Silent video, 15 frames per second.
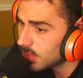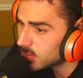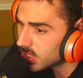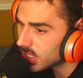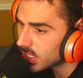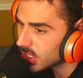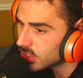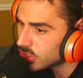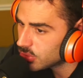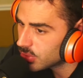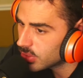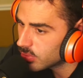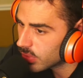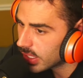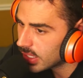in history
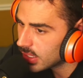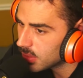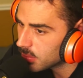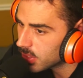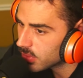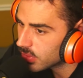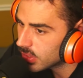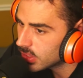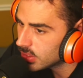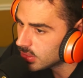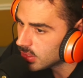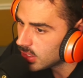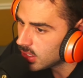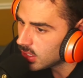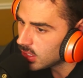writing about this.
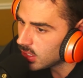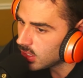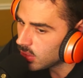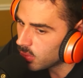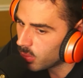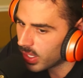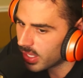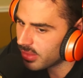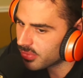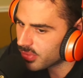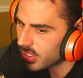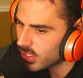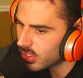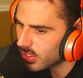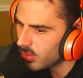Why the
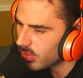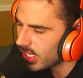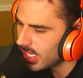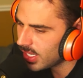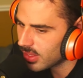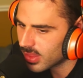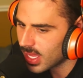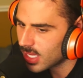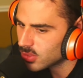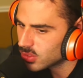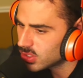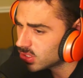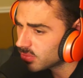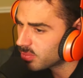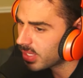fuck are they writing
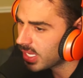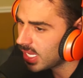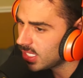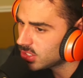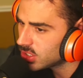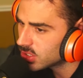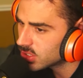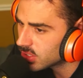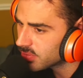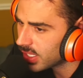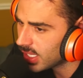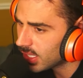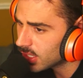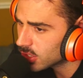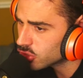thousands of pages of
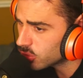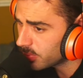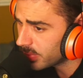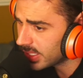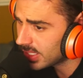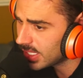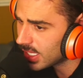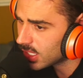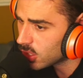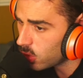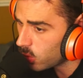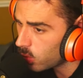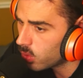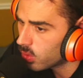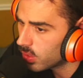electromagnetic
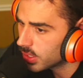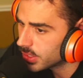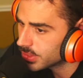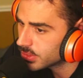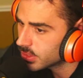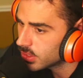auras?